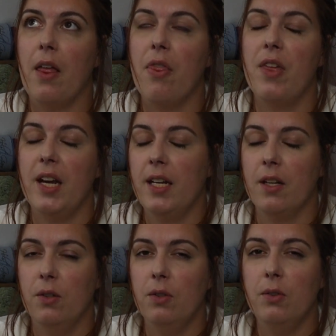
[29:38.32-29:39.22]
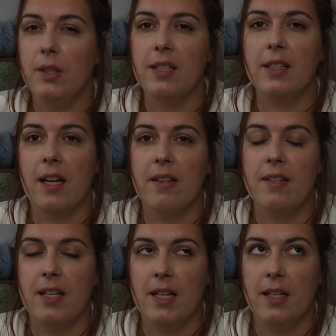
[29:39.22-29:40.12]
They know it can
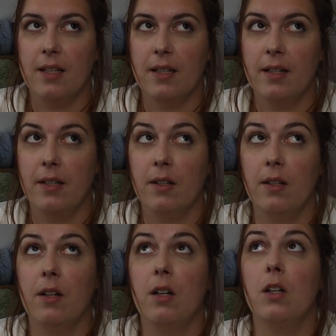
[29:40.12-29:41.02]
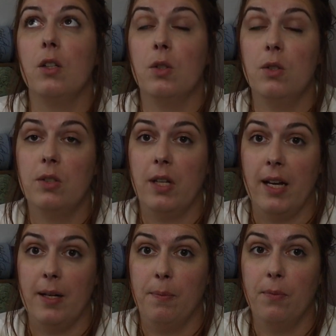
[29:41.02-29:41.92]
take a long
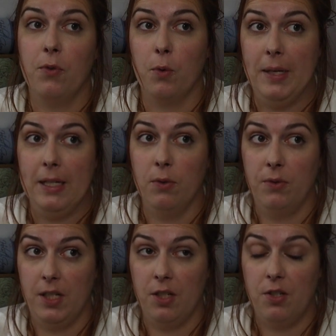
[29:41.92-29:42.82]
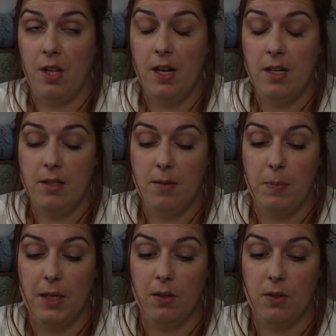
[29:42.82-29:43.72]
time for me to finish things
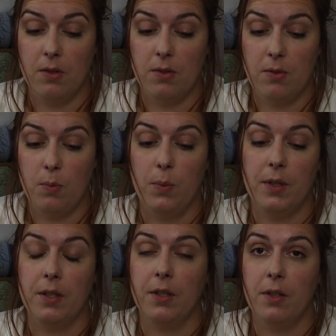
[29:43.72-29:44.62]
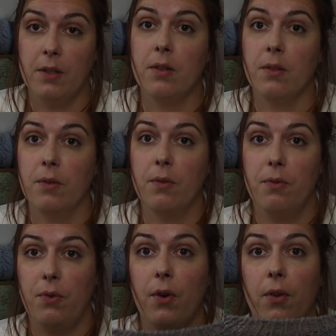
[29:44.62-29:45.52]
because we're a year
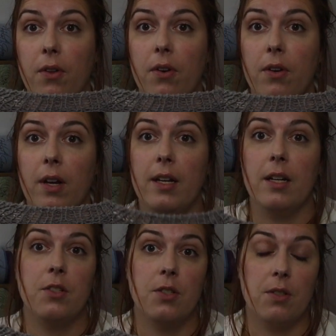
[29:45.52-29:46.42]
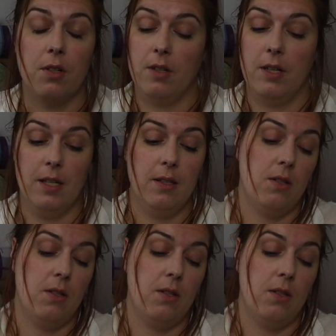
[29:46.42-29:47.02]
further and I just started it.